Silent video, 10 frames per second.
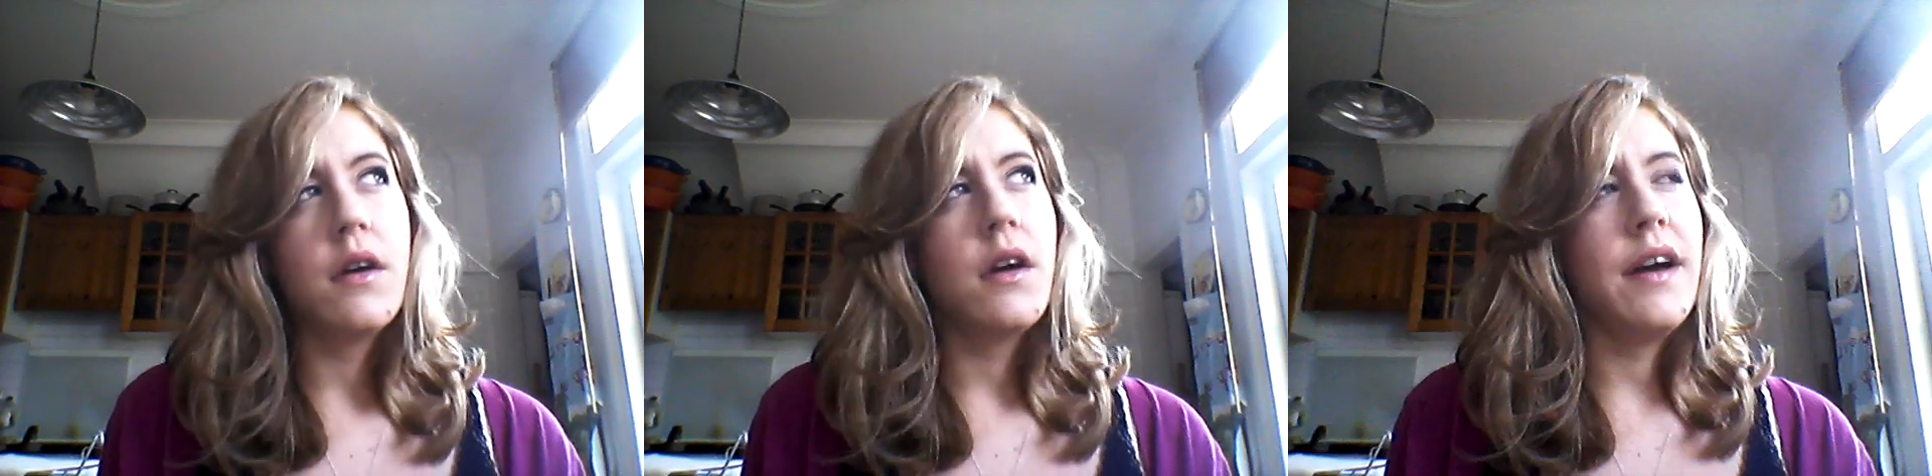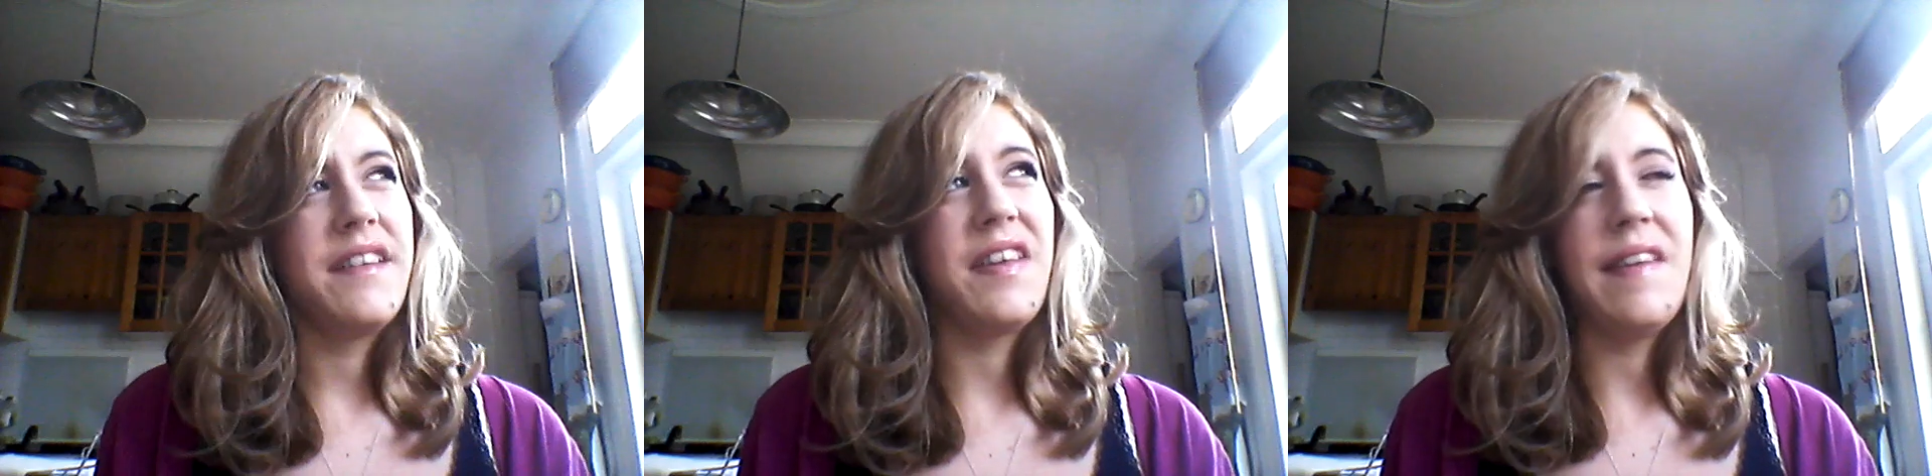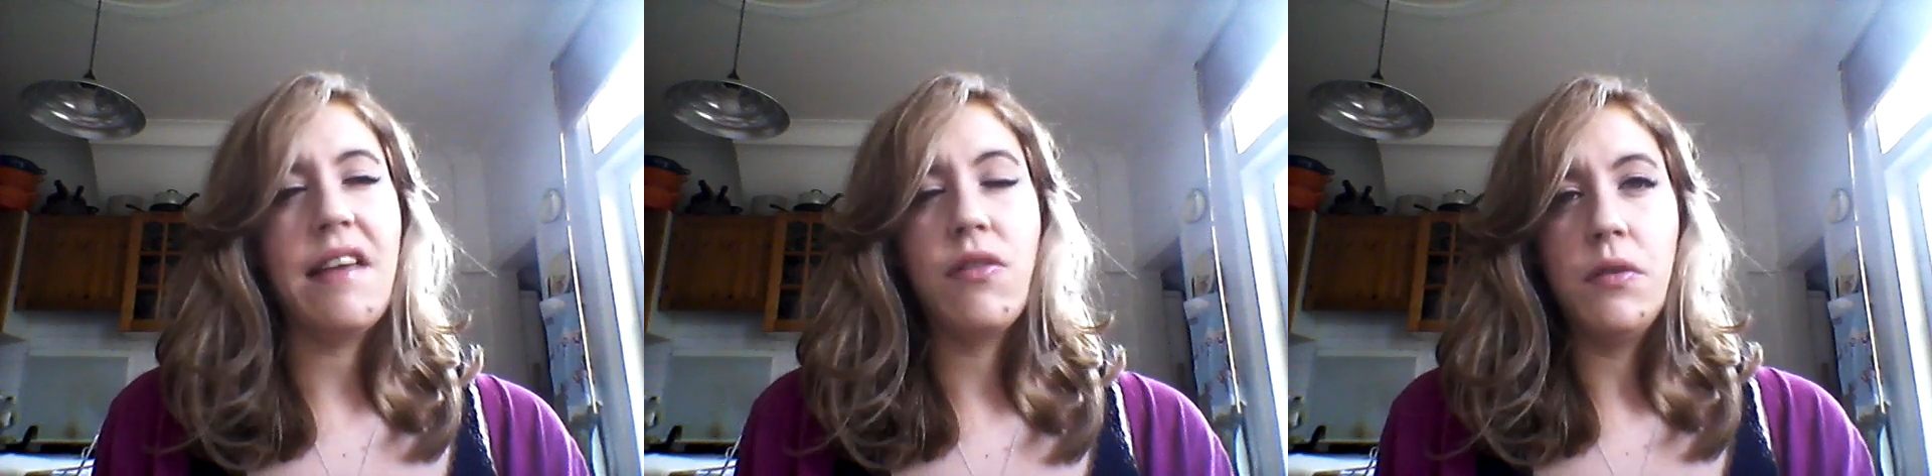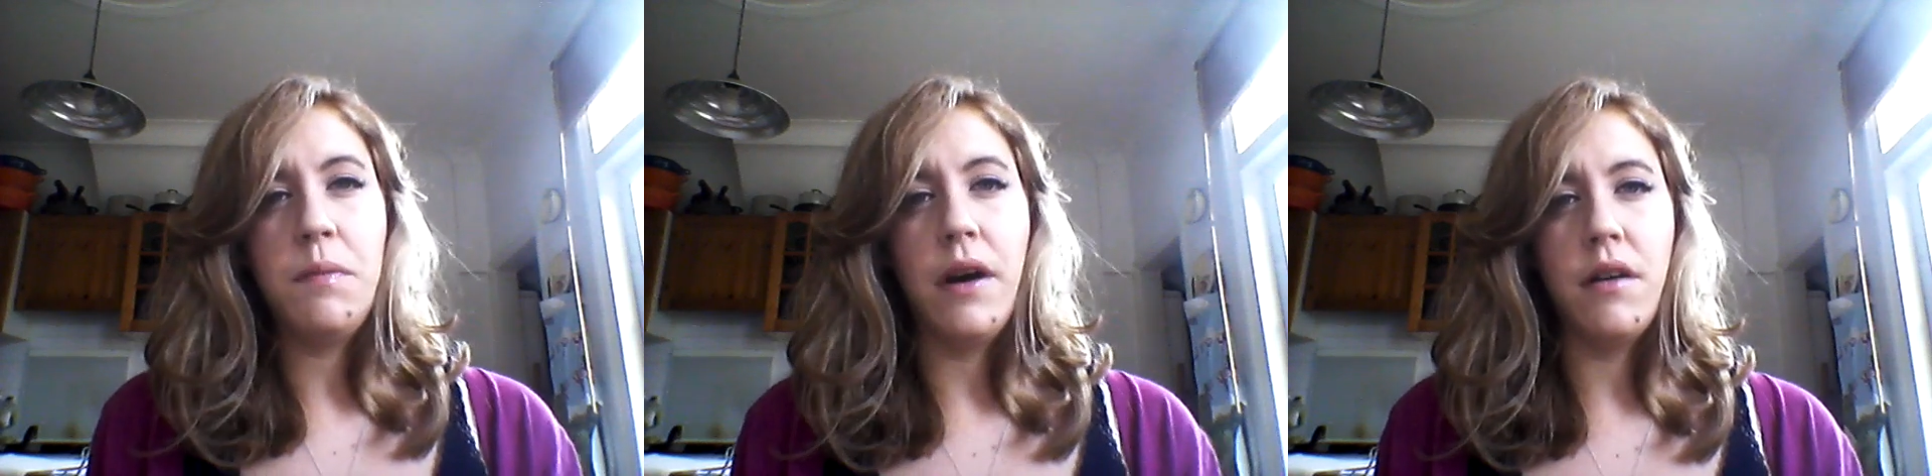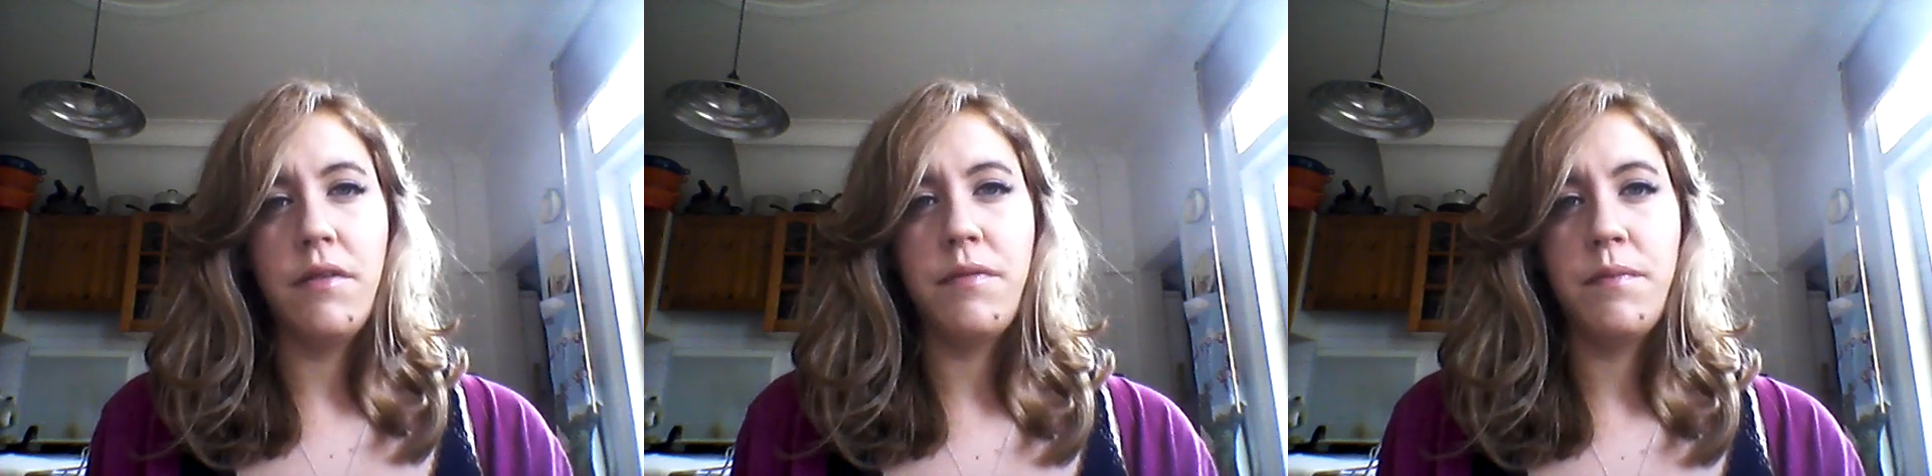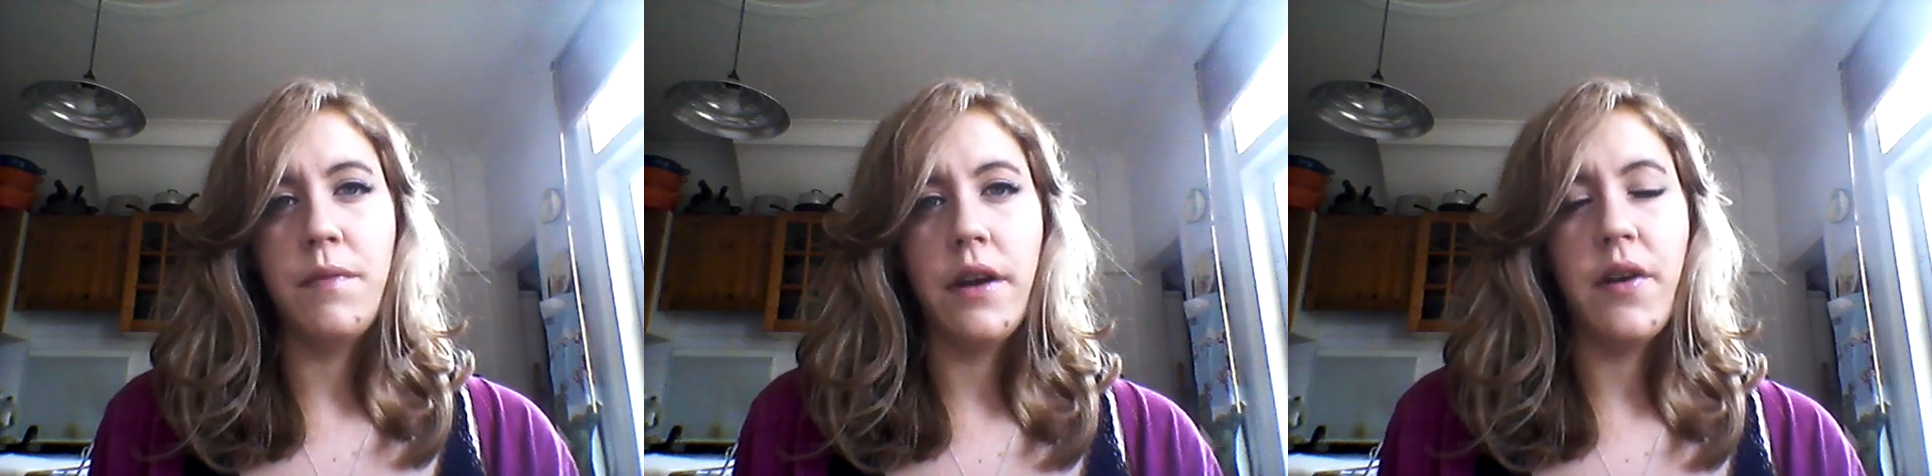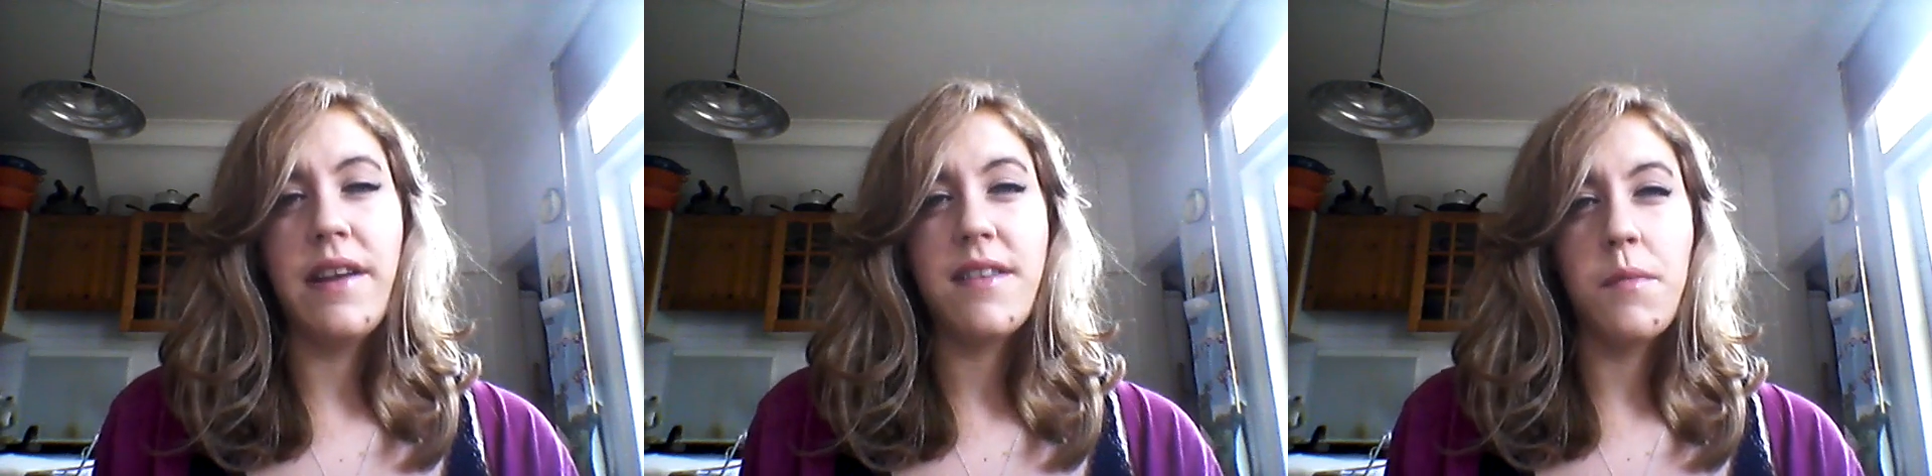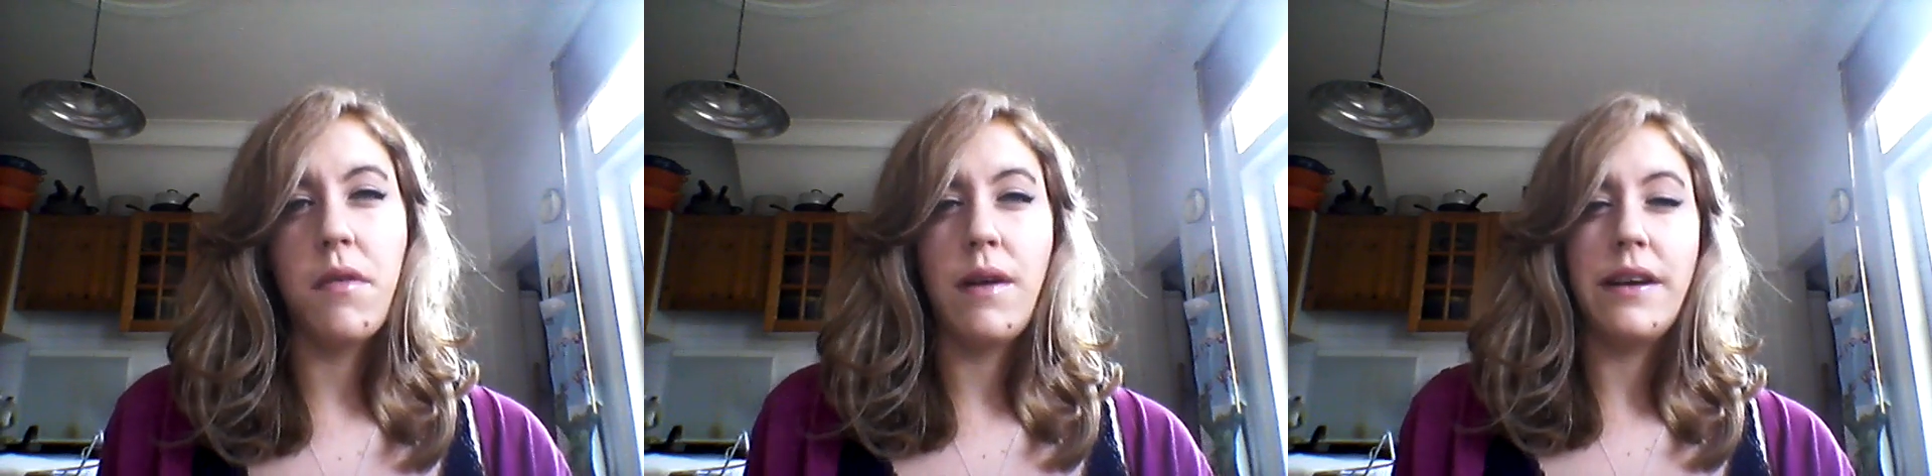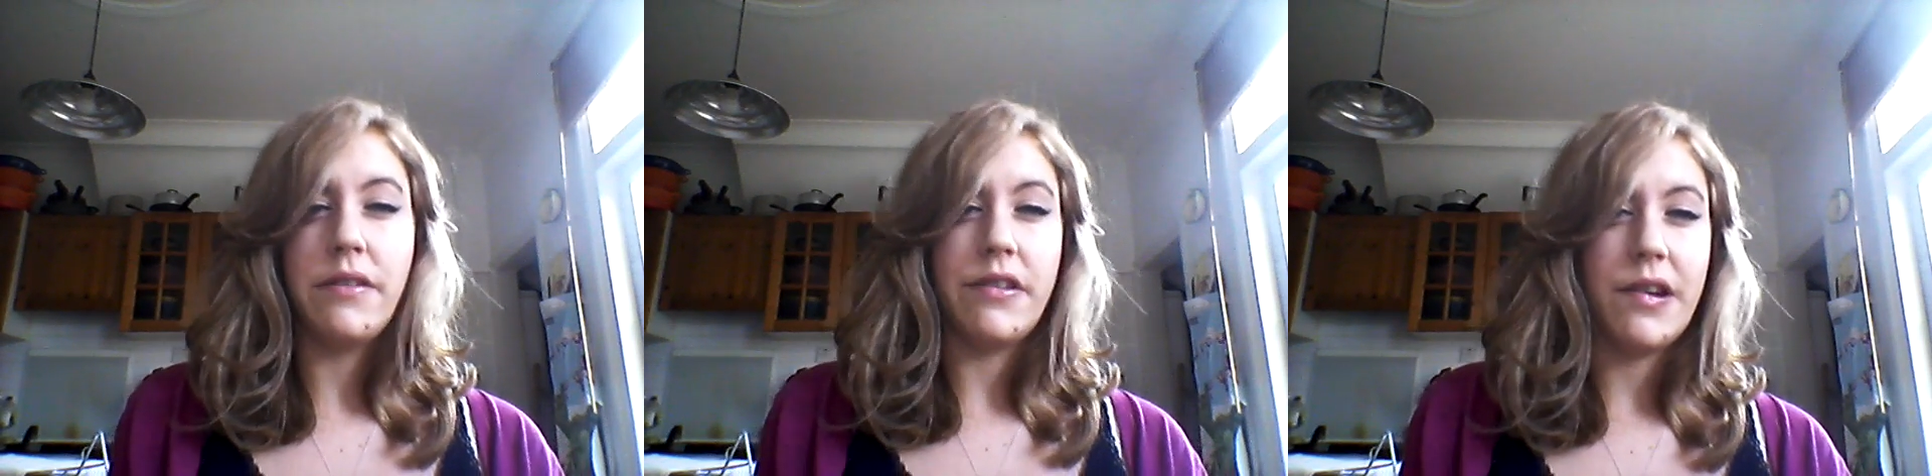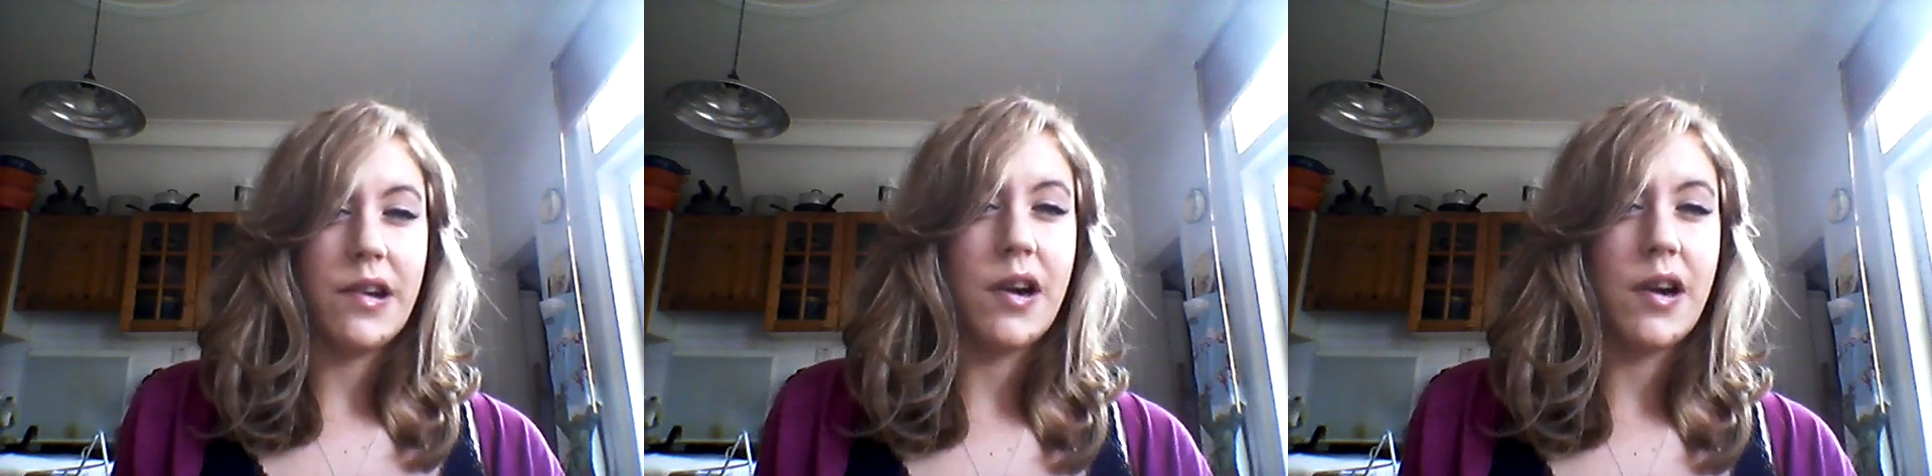And I think that's sort of part of, an intimate relationship.